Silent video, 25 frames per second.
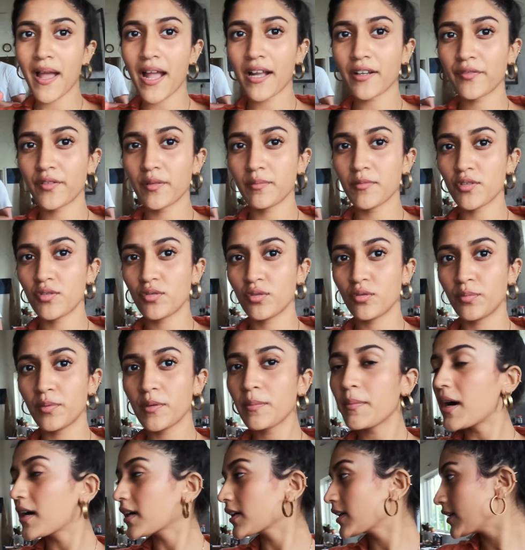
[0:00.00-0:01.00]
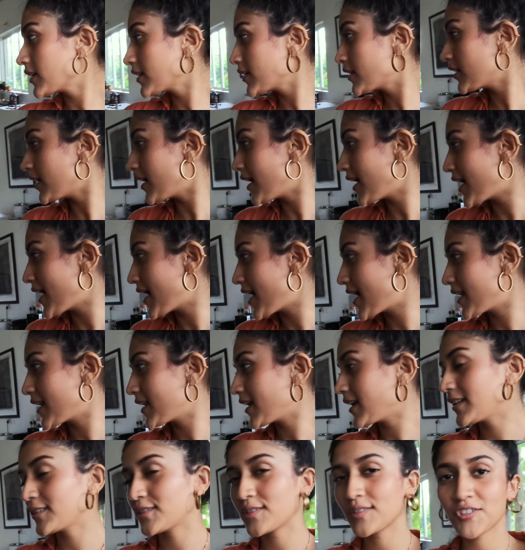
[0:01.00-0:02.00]
back from the supermarket
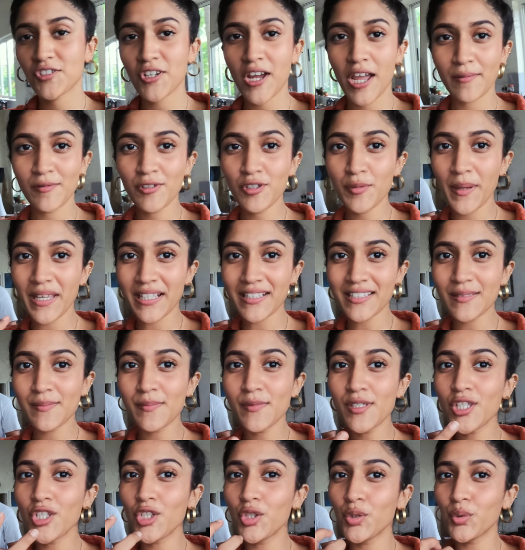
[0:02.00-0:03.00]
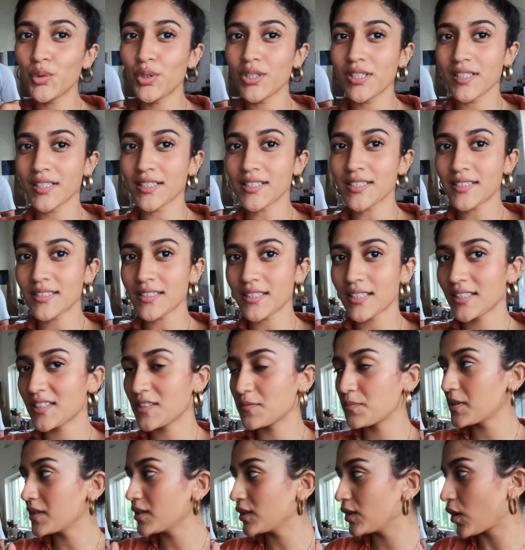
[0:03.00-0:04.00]
and it's time to make some noodles.
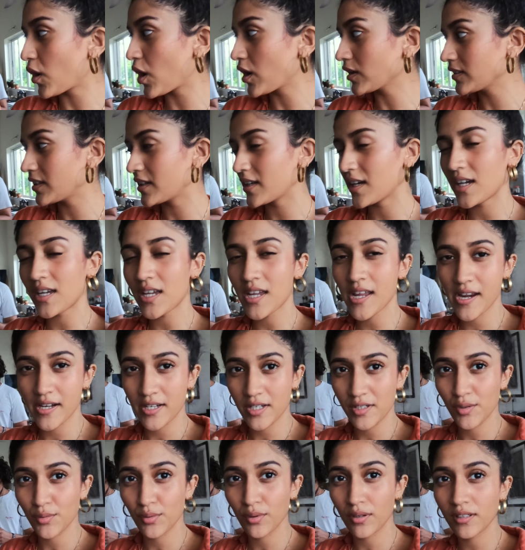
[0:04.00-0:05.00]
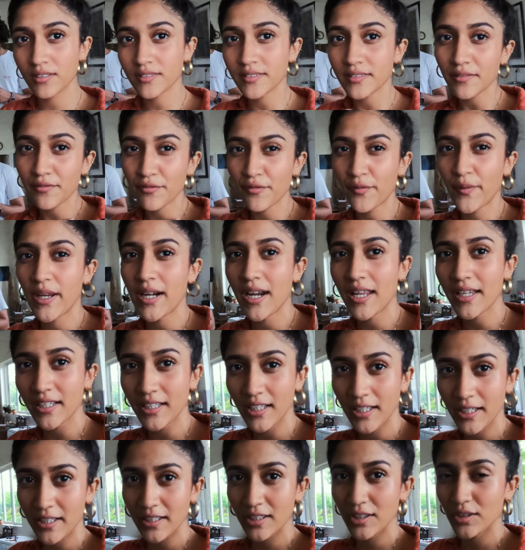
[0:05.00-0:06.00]
It's been long that I ate noodles. I feel like
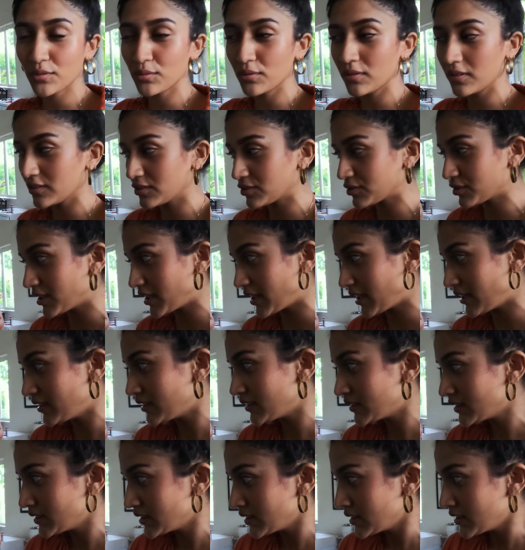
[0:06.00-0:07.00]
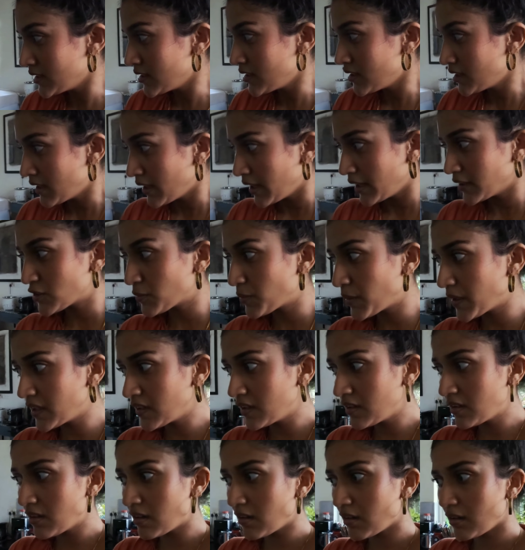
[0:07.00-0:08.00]
eating noodles today. It's
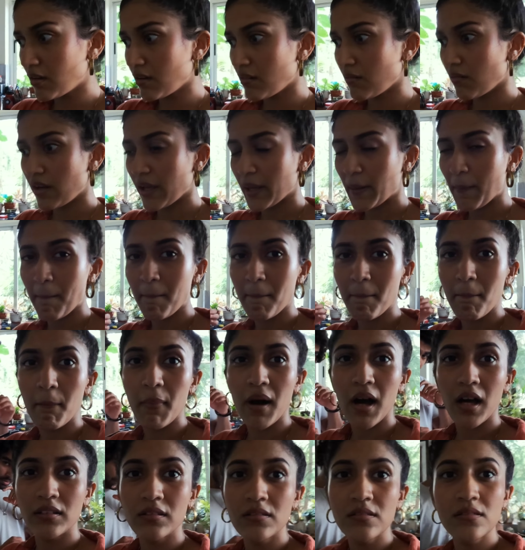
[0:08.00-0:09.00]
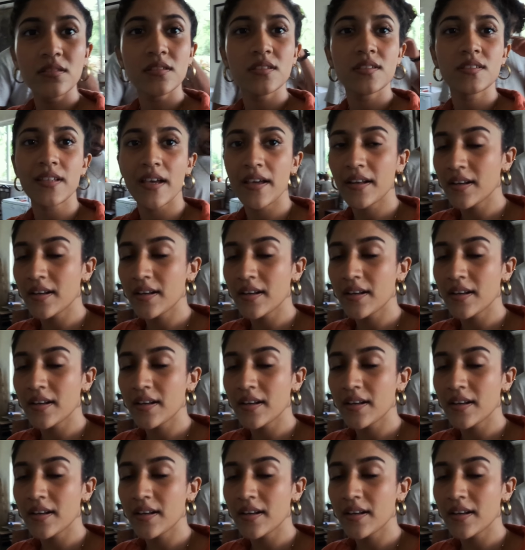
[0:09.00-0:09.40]
been like months